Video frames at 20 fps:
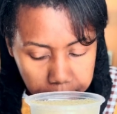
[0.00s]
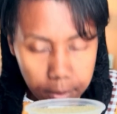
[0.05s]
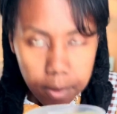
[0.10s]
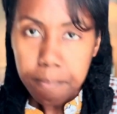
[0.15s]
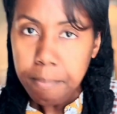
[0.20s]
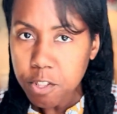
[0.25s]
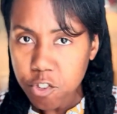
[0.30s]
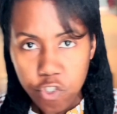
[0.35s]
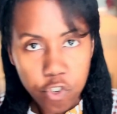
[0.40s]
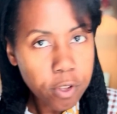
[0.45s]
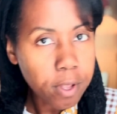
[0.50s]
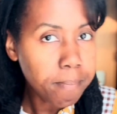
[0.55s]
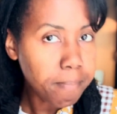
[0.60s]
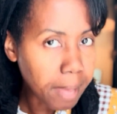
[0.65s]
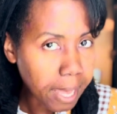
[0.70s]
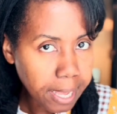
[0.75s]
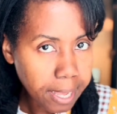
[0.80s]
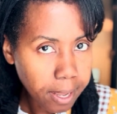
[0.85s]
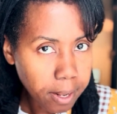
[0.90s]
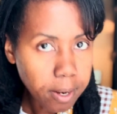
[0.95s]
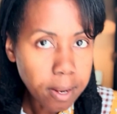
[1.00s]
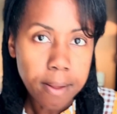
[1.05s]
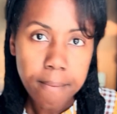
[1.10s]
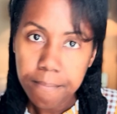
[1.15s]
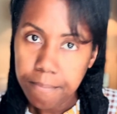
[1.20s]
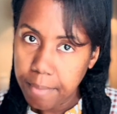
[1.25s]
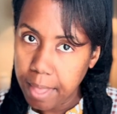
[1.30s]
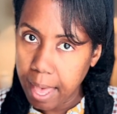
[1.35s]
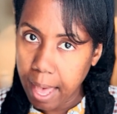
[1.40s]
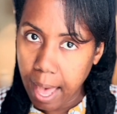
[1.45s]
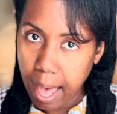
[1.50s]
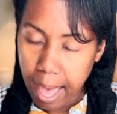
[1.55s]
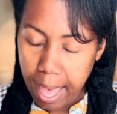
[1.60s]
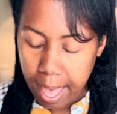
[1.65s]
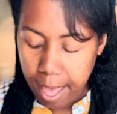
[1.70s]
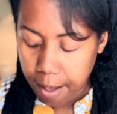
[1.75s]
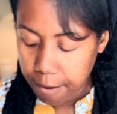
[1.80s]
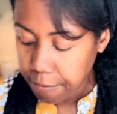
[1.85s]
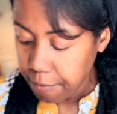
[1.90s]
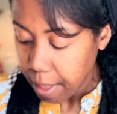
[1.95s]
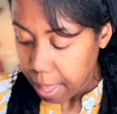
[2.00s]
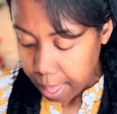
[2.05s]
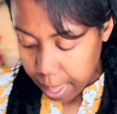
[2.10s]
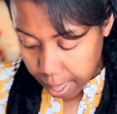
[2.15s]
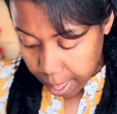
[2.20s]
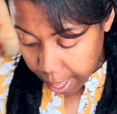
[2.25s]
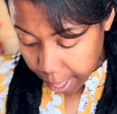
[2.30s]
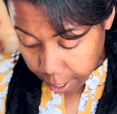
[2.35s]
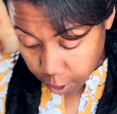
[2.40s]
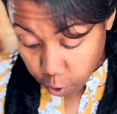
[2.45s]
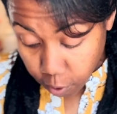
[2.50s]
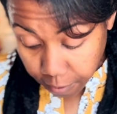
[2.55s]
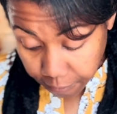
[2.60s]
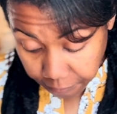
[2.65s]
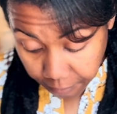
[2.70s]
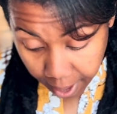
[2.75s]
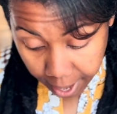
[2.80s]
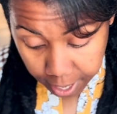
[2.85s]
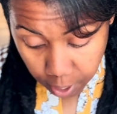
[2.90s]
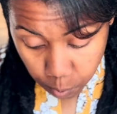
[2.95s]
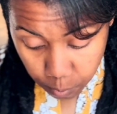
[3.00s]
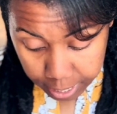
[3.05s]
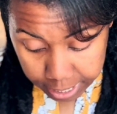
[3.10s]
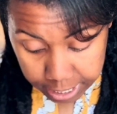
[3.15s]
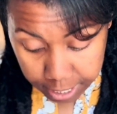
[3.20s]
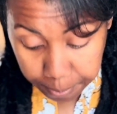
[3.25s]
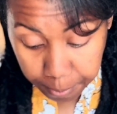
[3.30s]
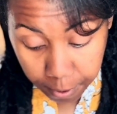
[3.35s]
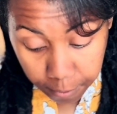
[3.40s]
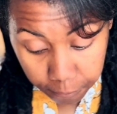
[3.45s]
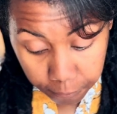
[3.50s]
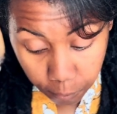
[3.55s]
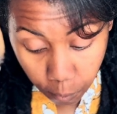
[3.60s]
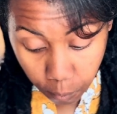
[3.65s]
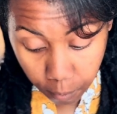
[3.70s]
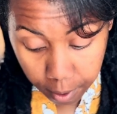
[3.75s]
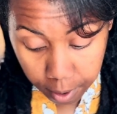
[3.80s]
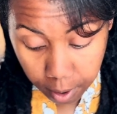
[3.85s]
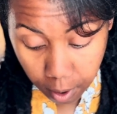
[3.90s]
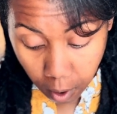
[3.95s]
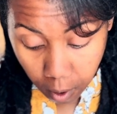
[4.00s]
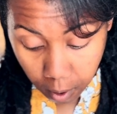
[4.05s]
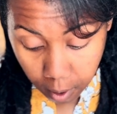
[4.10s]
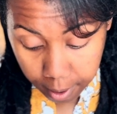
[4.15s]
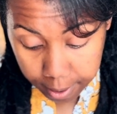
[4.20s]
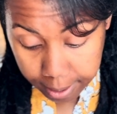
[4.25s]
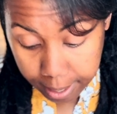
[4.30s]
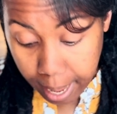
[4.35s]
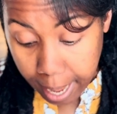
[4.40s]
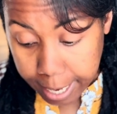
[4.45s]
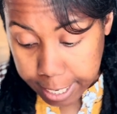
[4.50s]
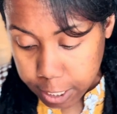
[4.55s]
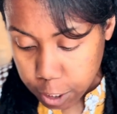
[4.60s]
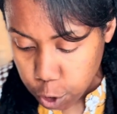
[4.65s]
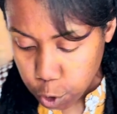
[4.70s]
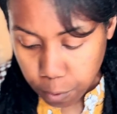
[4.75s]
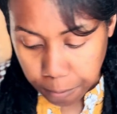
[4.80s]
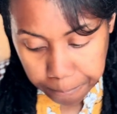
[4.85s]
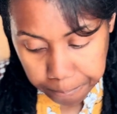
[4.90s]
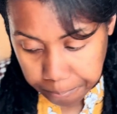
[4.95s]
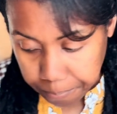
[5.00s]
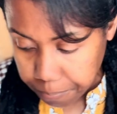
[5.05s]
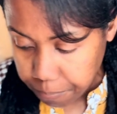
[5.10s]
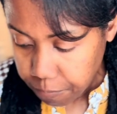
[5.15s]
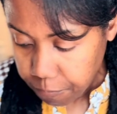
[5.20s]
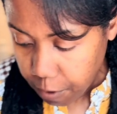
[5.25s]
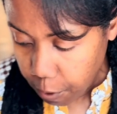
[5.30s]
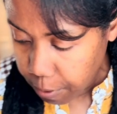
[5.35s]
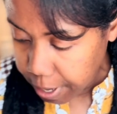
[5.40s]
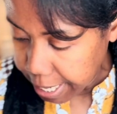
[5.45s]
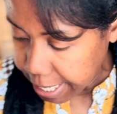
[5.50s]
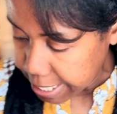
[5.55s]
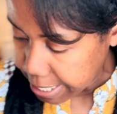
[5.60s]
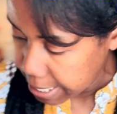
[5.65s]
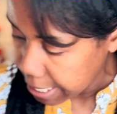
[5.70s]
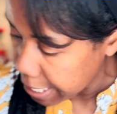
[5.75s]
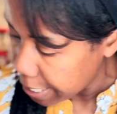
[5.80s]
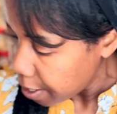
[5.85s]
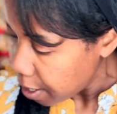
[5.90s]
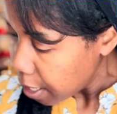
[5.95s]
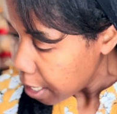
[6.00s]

But you can make it, I have, and you can find a recipe for it online too, very easily.